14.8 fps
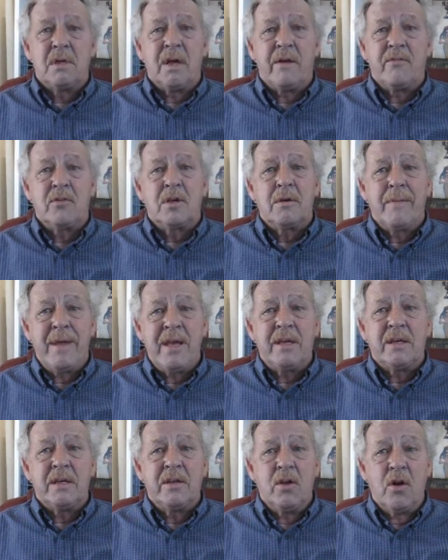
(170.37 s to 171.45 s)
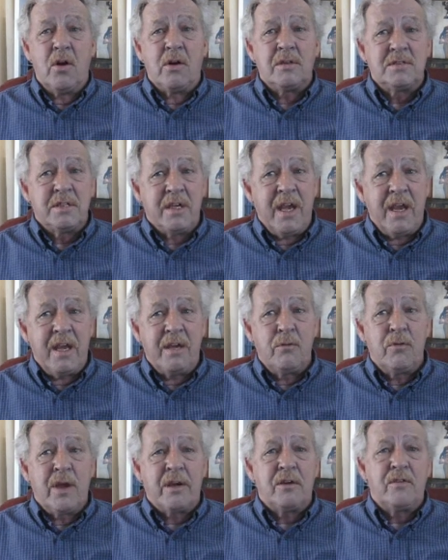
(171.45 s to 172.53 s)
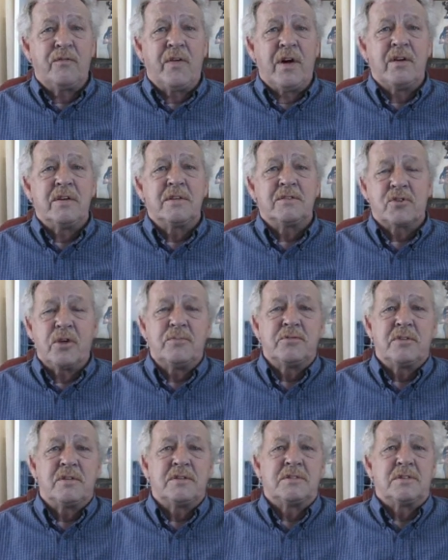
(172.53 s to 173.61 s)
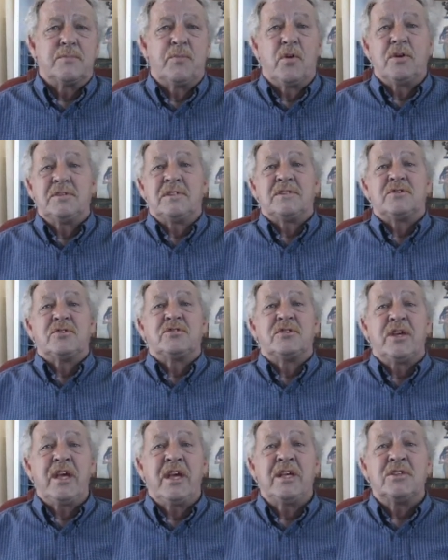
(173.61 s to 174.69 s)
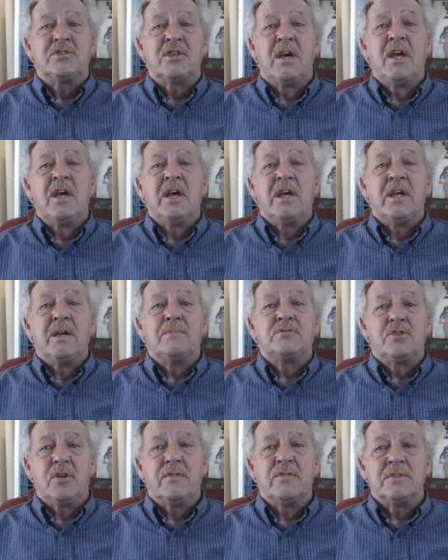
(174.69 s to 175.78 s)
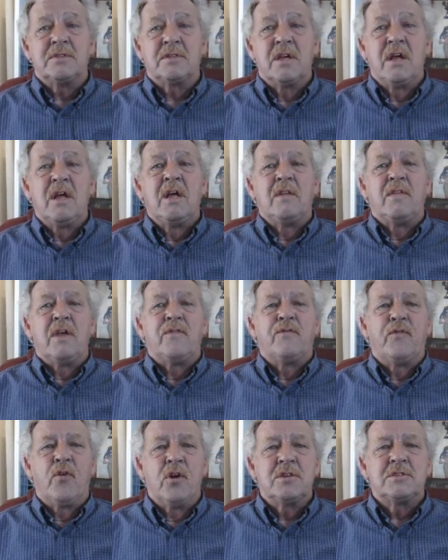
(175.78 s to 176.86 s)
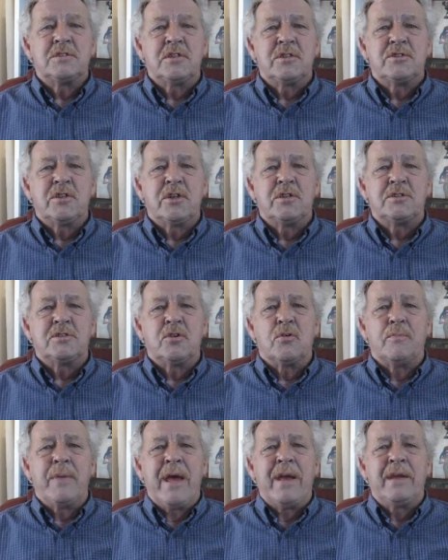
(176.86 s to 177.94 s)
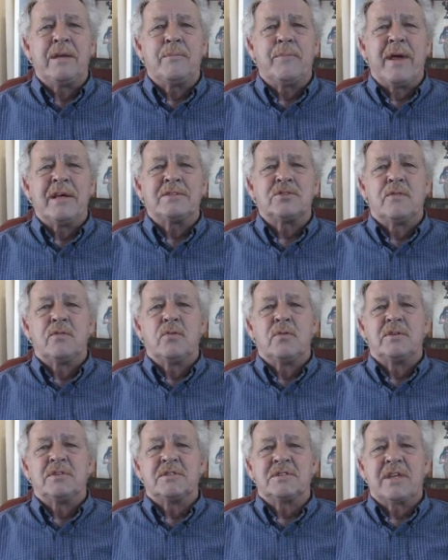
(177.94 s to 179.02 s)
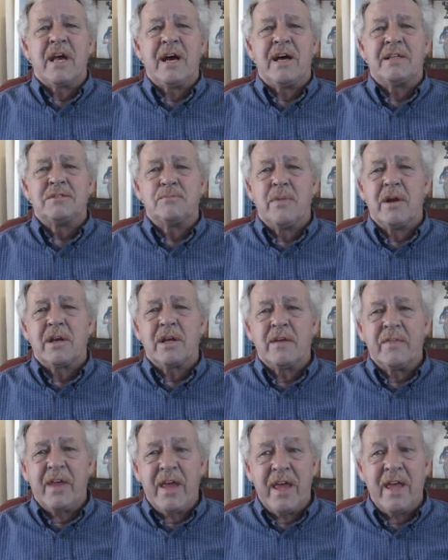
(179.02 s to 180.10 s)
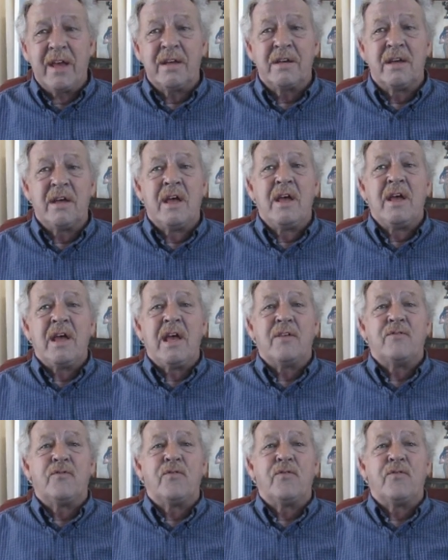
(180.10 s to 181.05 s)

ever commanded, nor is there any record found in Scripture to support such a change in observance. They forced the church to abandon Passover, which is God's mark on the hand and